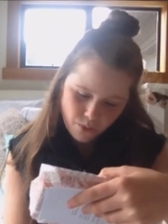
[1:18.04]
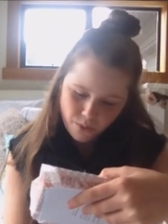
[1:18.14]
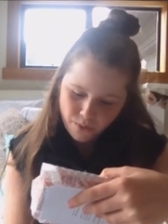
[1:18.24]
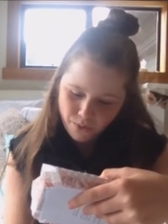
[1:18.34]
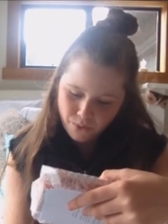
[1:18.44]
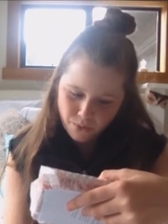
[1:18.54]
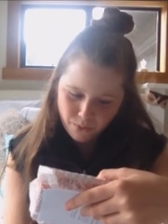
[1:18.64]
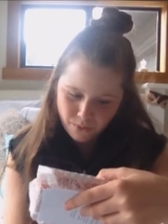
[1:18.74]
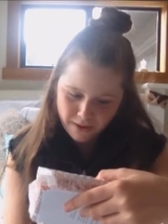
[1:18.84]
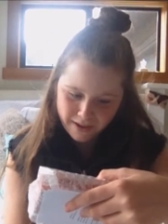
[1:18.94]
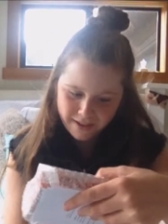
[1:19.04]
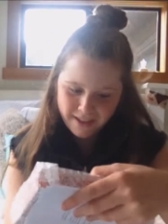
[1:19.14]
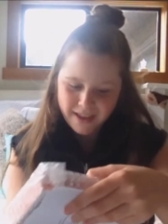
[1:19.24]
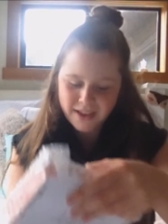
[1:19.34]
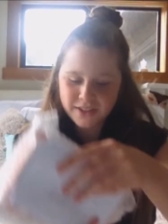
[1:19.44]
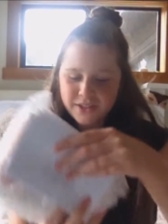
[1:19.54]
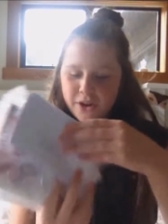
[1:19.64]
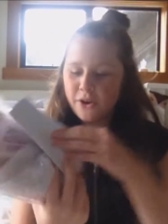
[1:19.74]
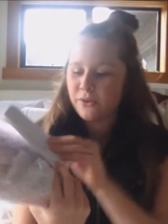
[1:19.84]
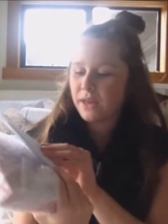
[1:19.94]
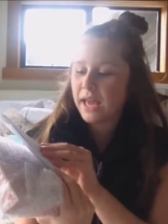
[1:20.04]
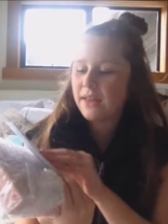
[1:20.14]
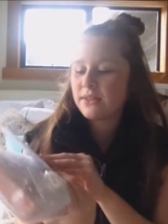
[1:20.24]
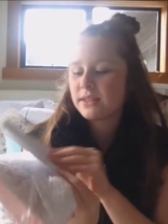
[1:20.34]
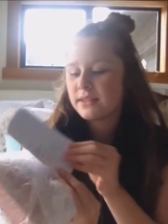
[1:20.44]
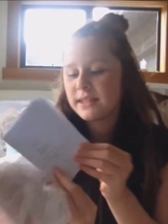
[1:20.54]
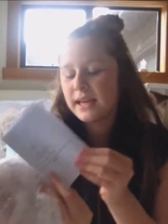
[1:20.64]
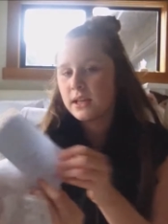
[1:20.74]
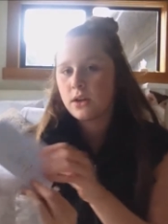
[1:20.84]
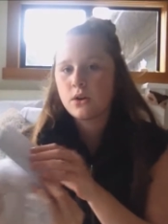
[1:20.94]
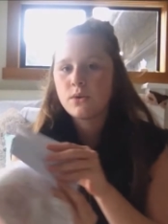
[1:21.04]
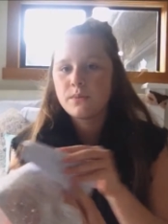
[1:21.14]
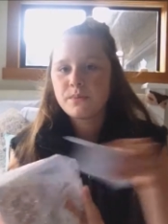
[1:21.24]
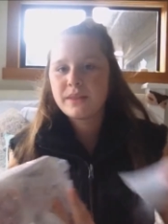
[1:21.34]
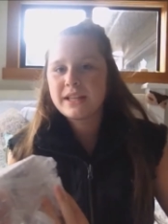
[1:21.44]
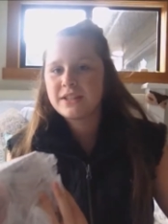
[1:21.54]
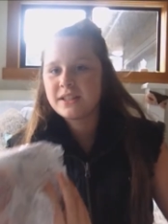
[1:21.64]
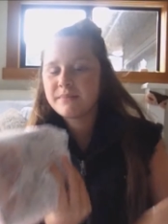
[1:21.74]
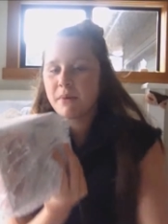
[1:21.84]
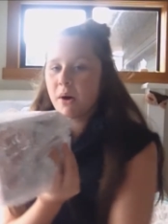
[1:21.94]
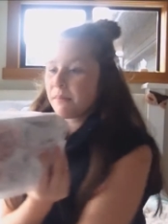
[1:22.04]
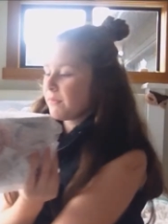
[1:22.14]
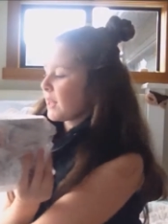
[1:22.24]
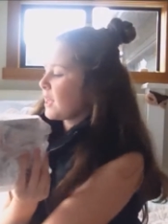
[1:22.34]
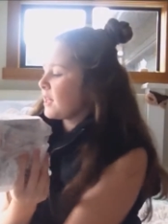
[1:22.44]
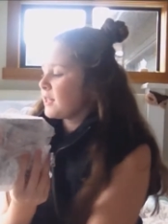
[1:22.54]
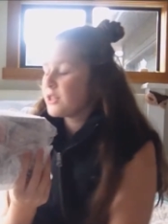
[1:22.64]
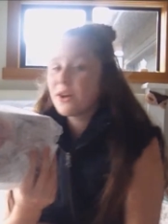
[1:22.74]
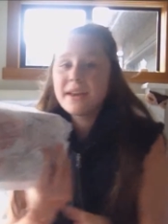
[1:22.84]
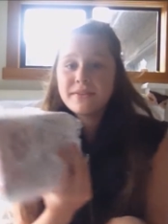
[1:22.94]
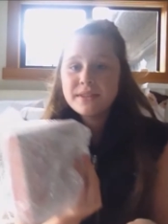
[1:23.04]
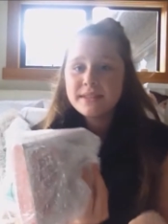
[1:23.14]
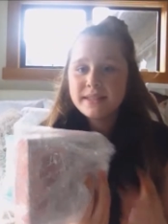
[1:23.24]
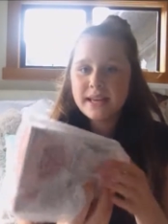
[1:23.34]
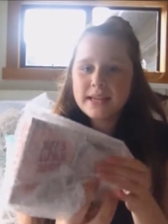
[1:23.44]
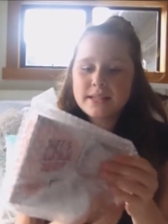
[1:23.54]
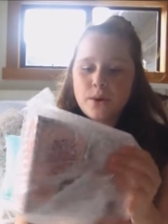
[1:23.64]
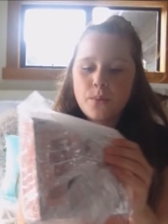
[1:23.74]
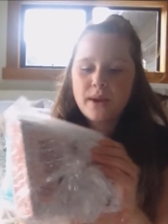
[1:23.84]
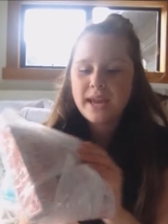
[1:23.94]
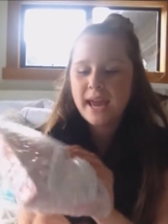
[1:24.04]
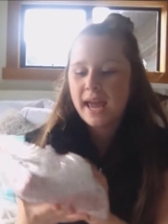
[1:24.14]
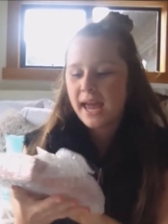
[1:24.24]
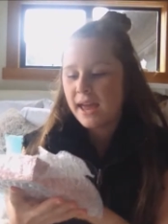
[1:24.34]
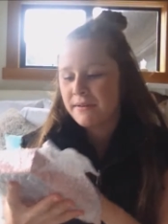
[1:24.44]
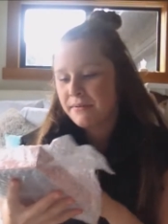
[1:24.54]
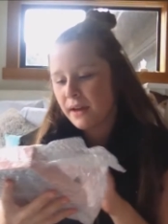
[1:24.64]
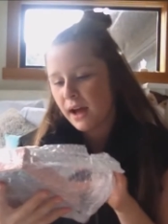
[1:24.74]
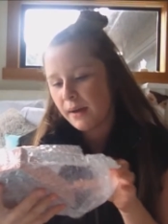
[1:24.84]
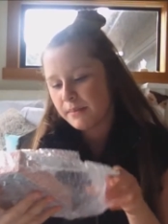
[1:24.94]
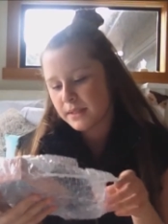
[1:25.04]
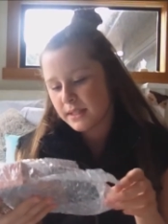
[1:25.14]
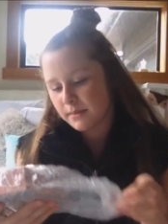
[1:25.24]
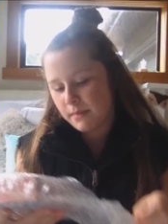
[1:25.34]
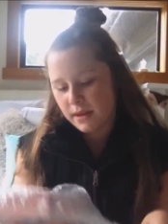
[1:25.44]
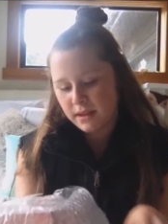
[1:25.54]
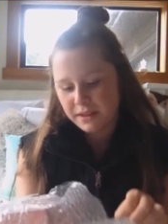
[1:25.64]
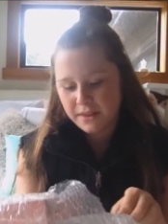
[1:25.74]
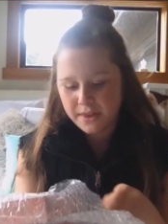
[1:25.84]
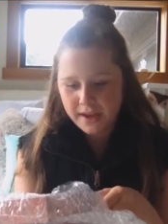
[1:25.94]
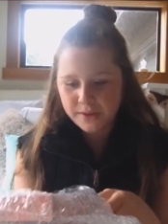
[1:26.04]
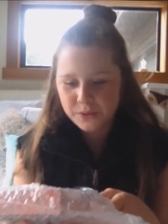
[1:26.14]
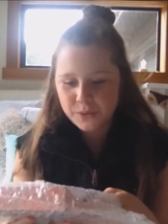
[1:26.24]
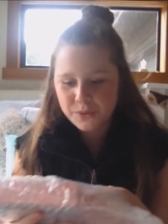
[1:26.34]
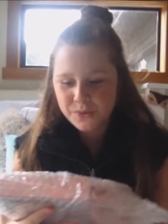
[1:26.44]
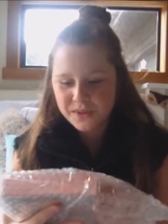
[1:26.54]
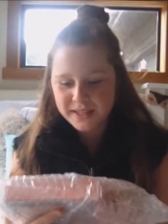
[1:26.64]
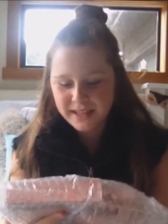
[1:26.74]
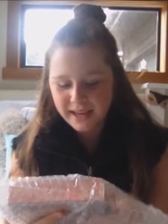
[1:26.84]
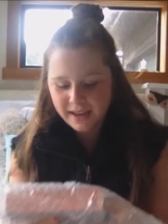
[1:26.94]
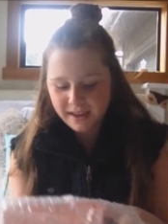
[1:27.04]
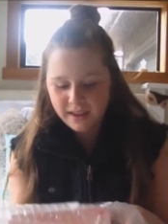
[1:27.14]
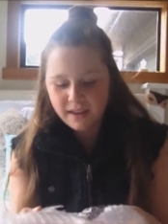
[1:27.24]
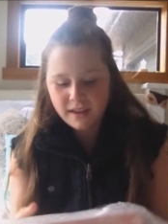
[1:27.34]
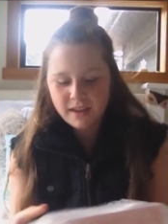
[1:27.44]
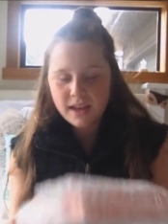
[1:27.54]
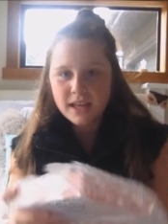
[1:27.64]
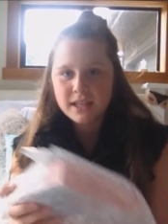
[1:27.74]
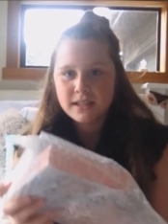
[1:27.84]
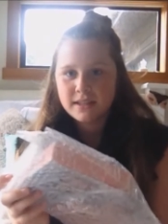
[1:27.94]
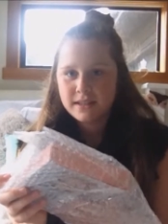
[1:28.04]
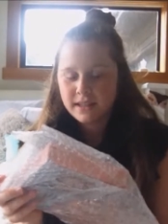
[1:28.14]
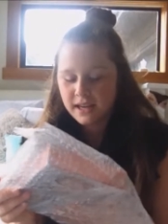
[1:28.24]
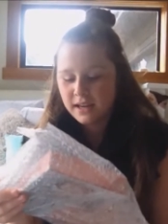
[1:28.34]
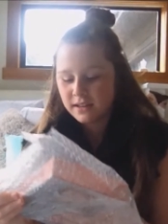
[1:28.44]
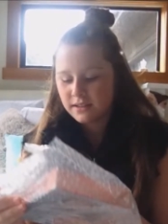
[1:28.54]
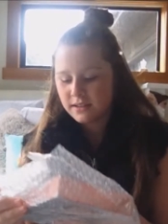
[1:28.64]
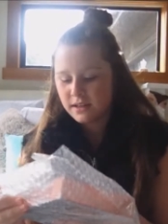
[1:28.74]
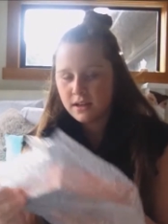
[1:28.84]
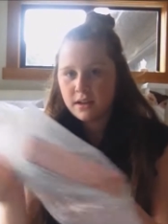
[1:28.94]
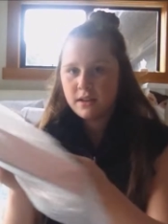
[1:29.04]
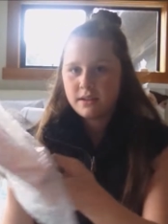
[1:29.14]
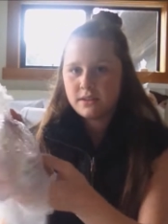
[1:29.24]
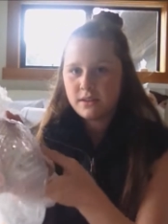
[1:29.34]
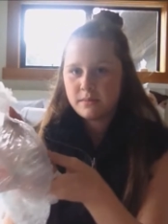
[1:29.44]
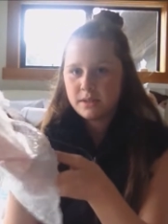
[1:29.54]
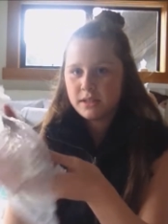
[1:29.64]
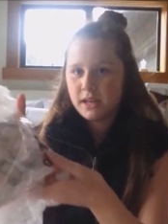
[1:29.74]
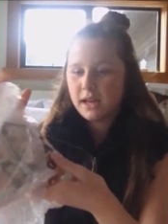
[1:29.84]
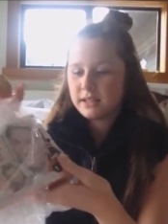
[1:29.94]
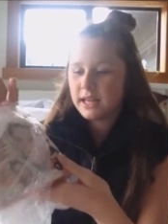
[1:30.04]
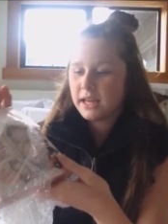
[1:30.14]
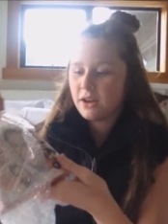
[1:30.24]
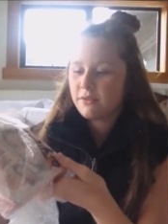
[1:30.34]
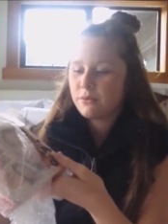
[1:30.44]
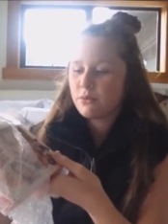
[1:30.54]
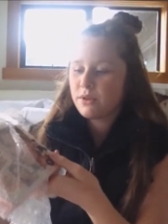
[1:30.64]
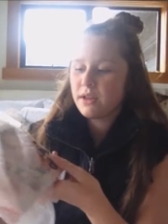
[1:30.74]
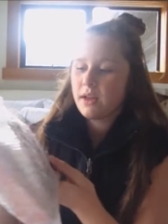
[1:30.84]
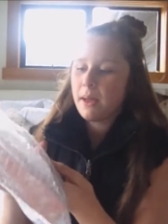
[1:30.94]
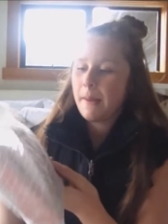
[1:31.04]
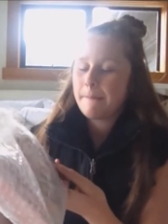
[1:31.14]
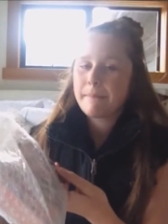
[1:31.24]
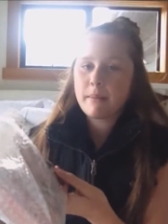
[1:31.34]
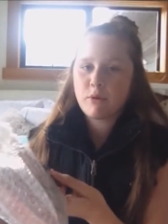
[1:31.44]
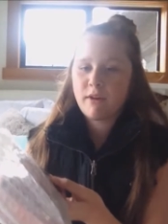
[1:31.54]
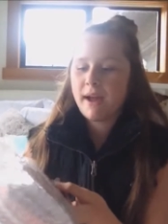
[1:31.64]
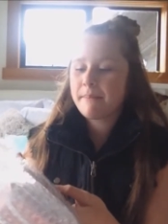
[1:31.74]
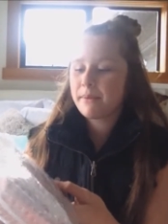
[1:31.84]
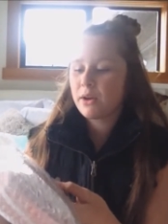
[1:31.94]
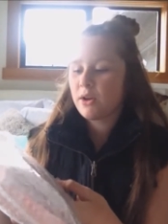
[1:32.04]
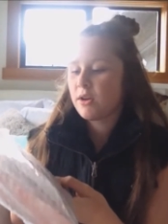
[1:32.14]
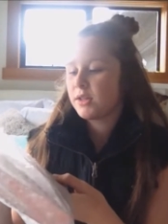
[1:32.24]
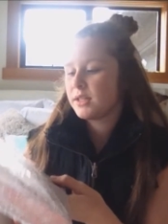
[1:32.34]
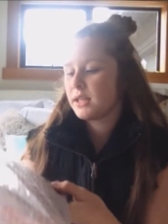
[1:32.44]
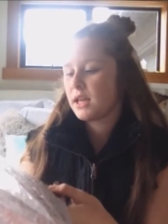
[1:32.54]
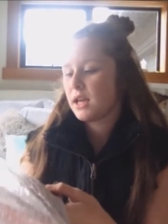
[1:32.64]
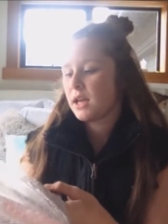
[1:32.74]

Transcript: oh, so in the set, oh, let's just pop so in the seat we have um, some things. Oh, there's like a seat. So I'm just I'm taking off all the bubble wrap because